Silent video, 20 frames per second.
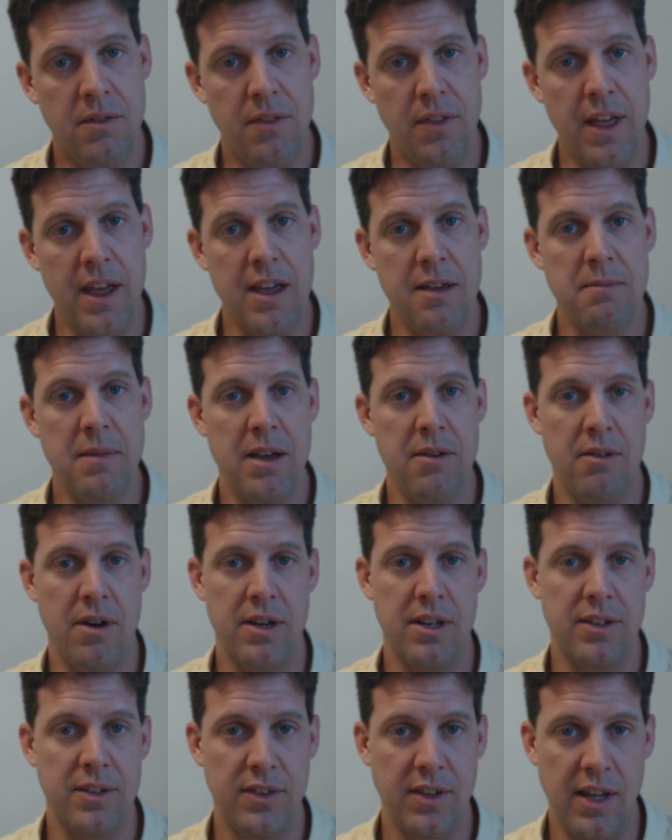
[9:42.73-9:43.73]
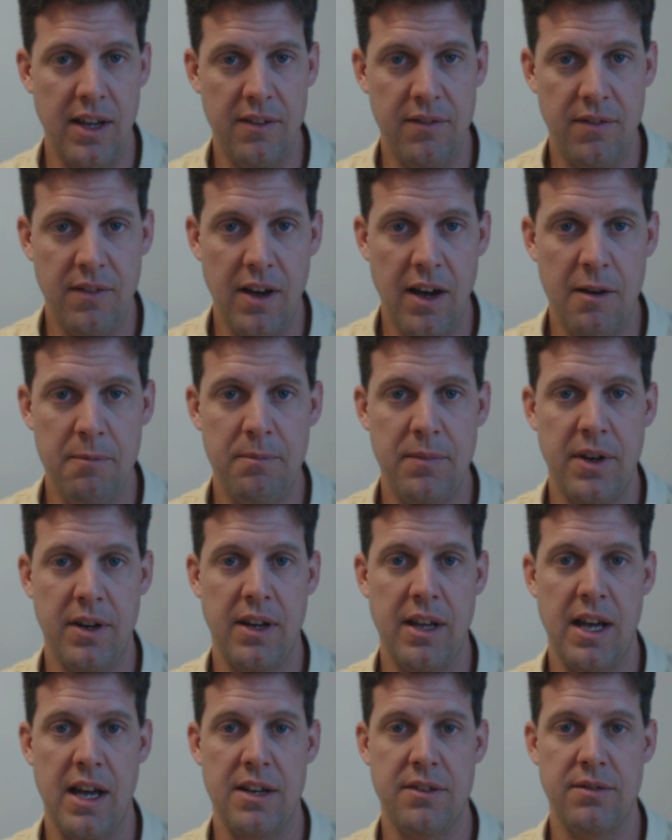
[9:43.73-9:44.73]
They may want to save up their
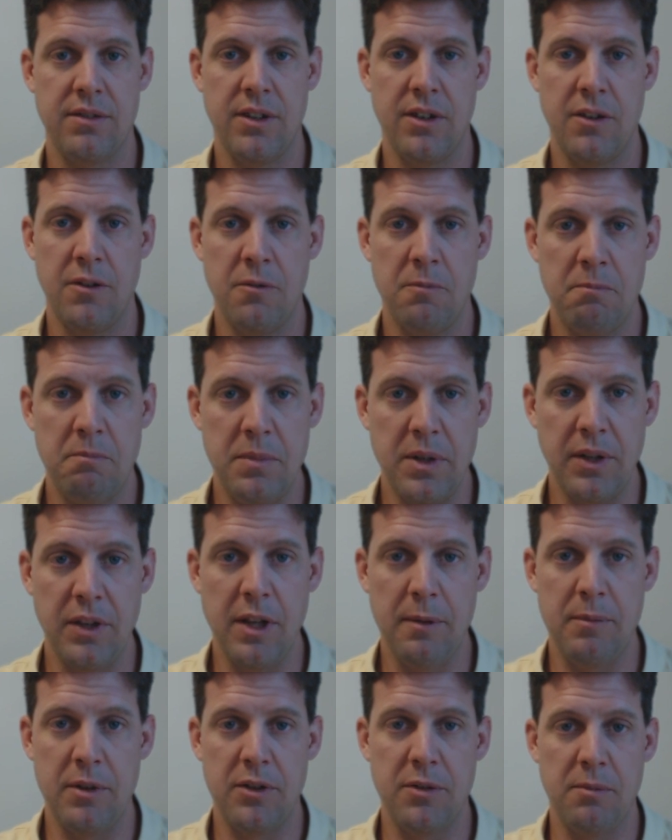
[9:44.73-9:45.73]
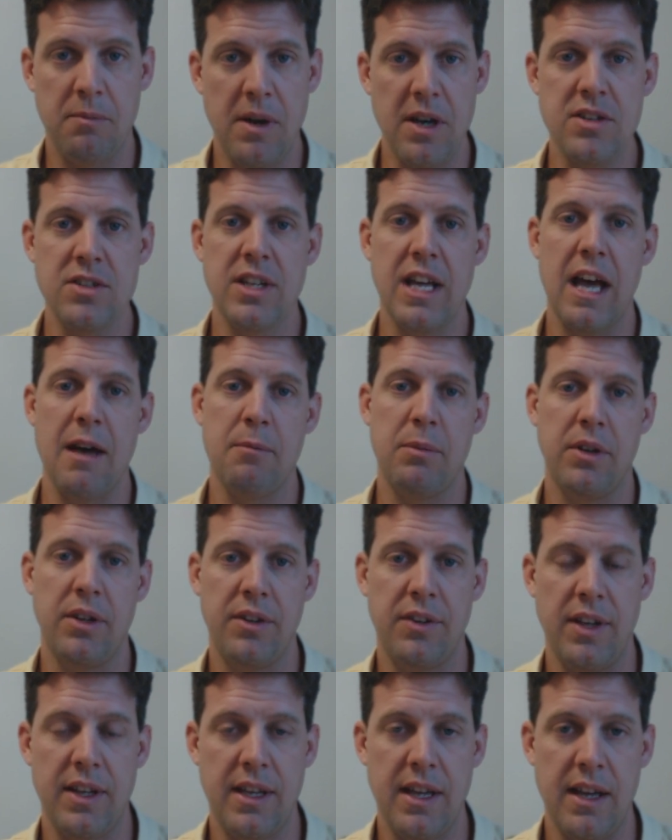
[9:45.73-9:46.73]
cash flow, build up as much capital
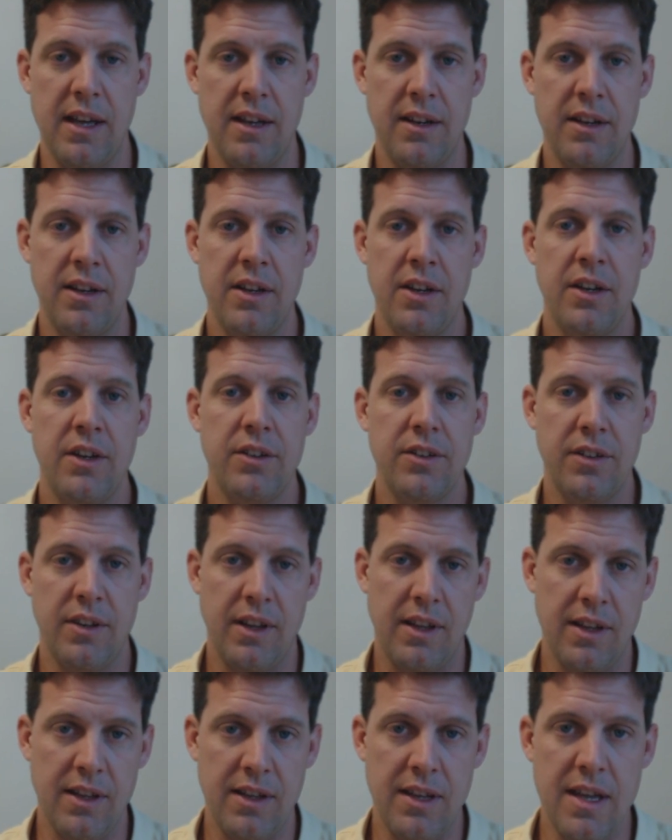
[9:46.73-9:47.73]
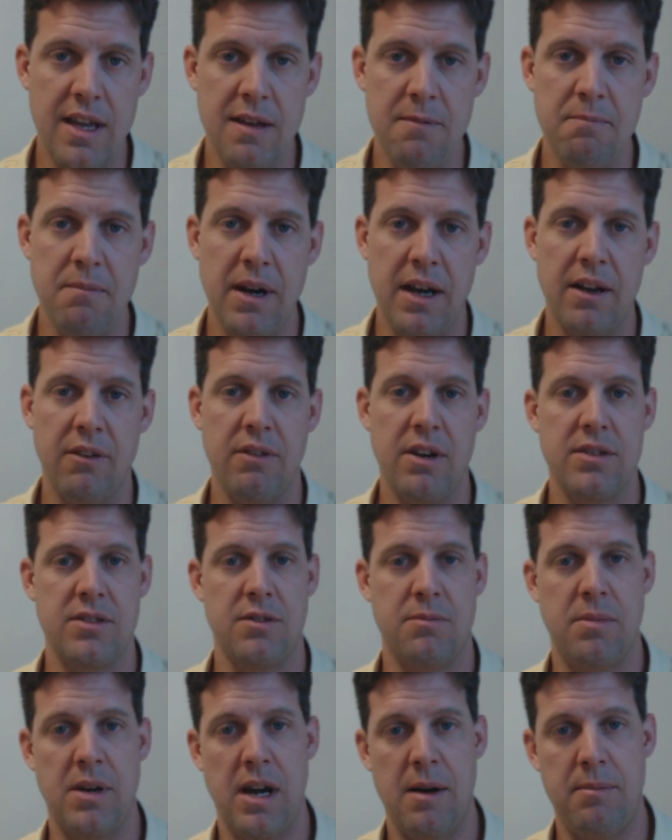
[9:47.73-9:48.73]
as they can so they can keep buying
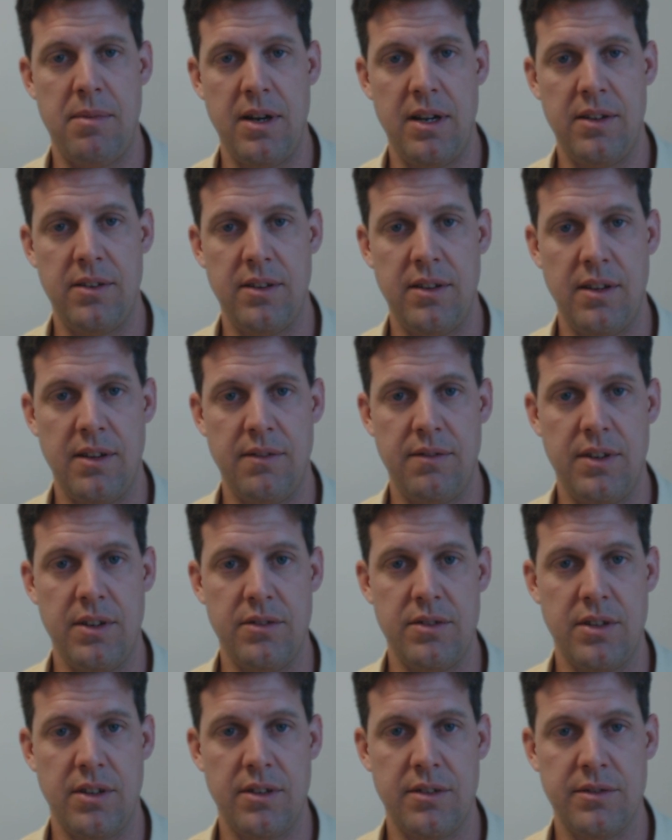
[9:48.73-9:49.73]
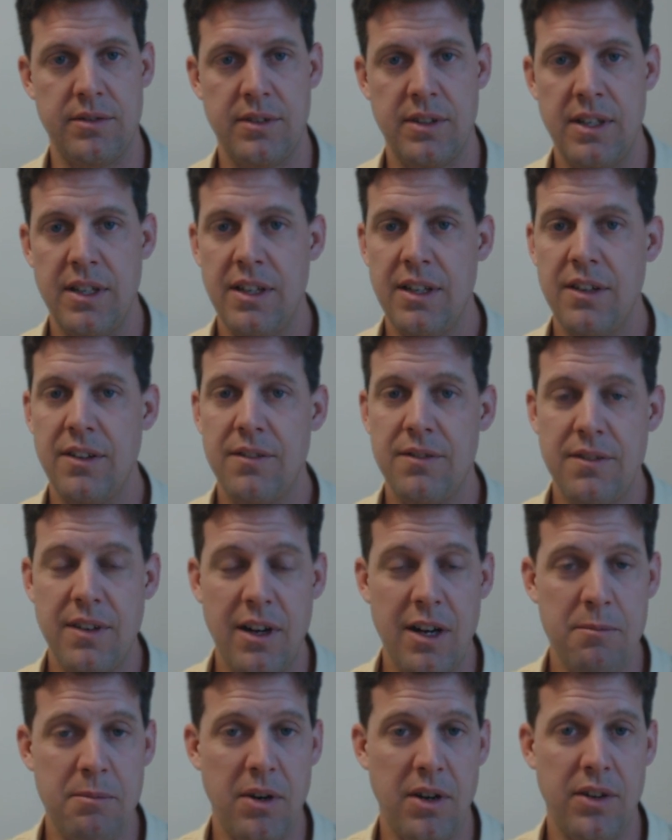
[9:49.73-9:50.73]
rental properties in the future.
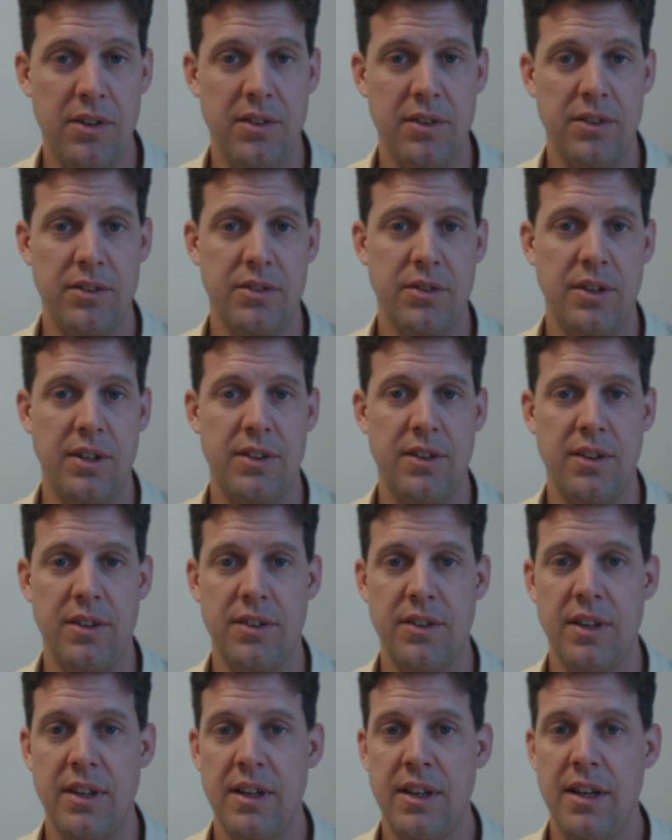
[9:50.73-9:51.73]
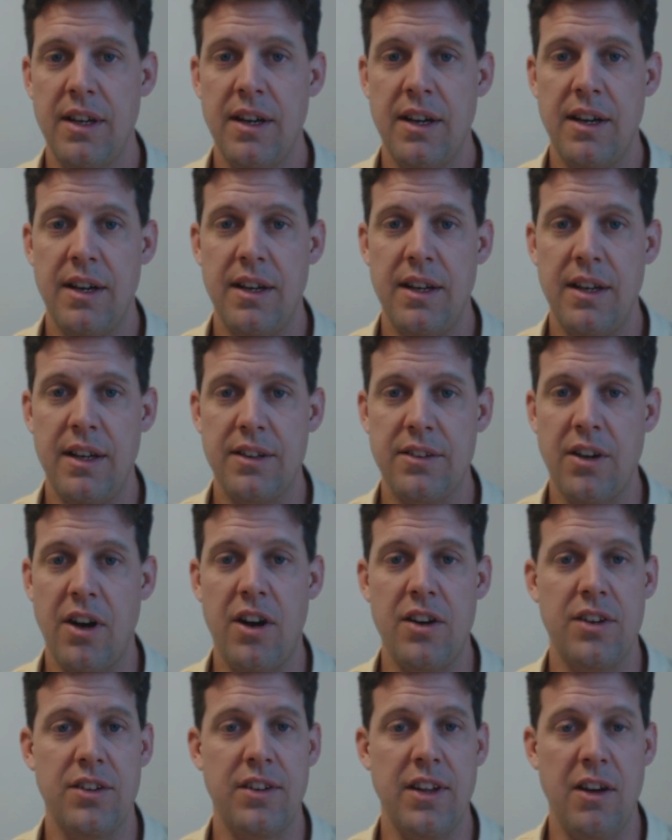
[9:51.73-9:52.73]
Very personal choices. It's
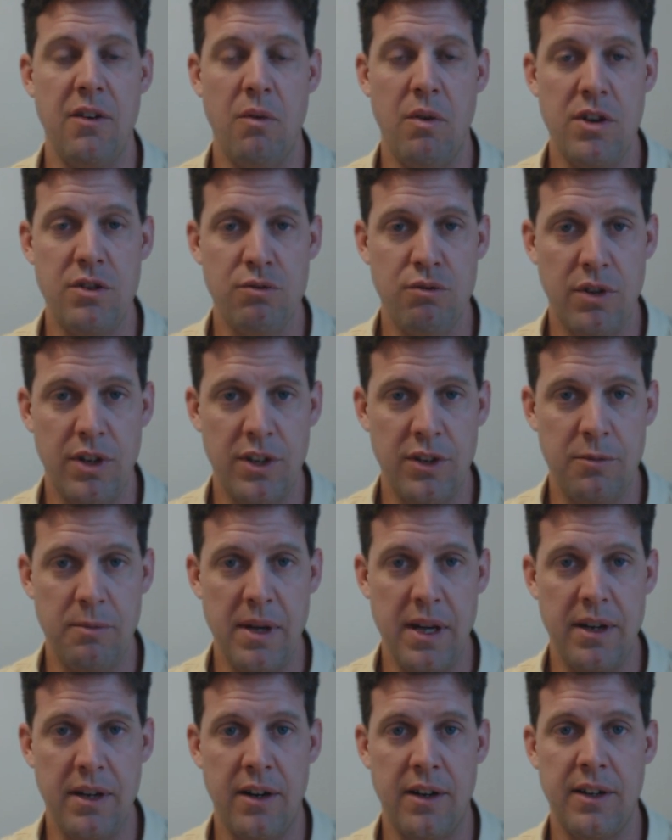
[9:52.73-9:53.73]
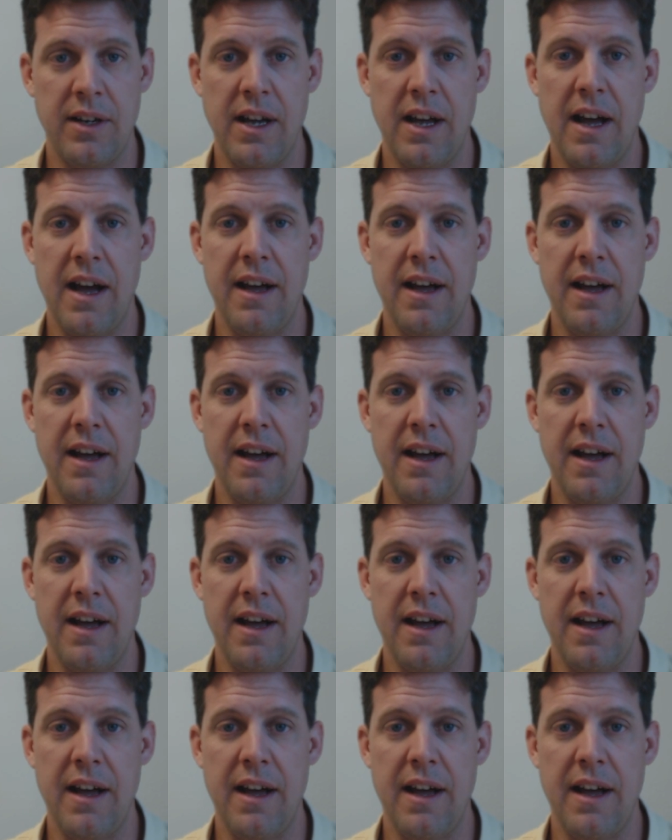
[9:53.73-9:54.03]
hard to say which one is better.